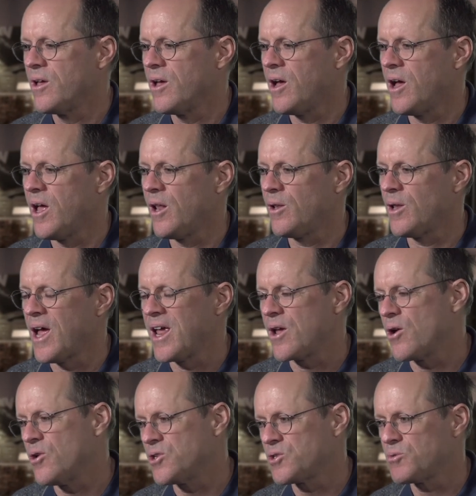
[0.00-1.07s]

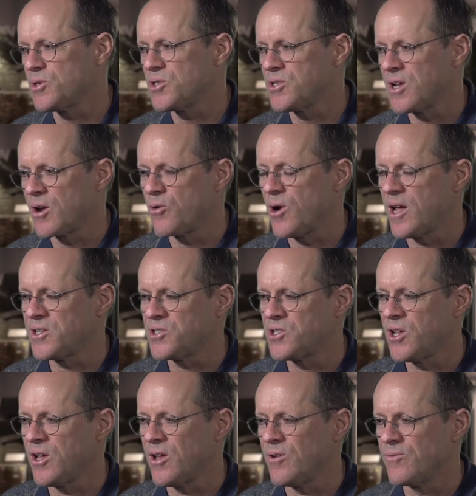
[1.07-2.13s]
Lycos was
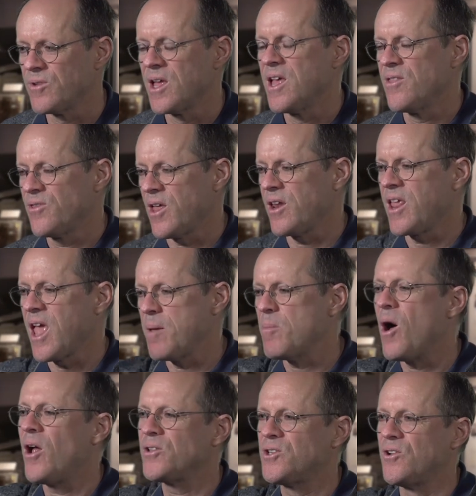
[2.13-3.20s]
aggressive. Then came
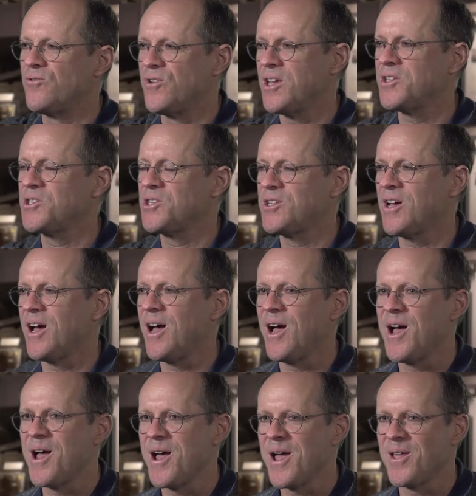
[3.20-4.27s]

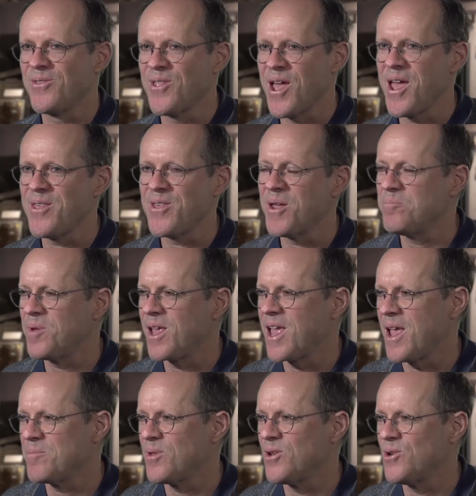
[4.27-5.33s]
AltaVista, and they then
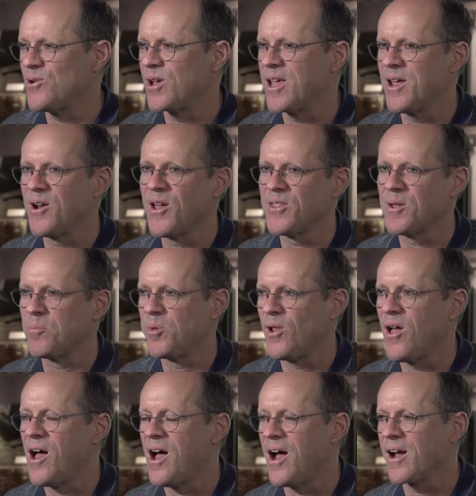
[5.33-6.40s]
became the new kid on the
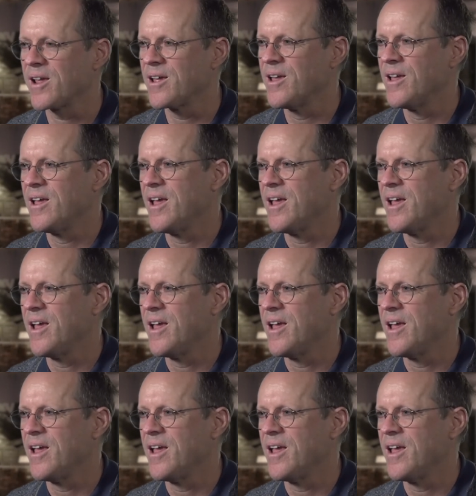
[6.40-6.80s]
block.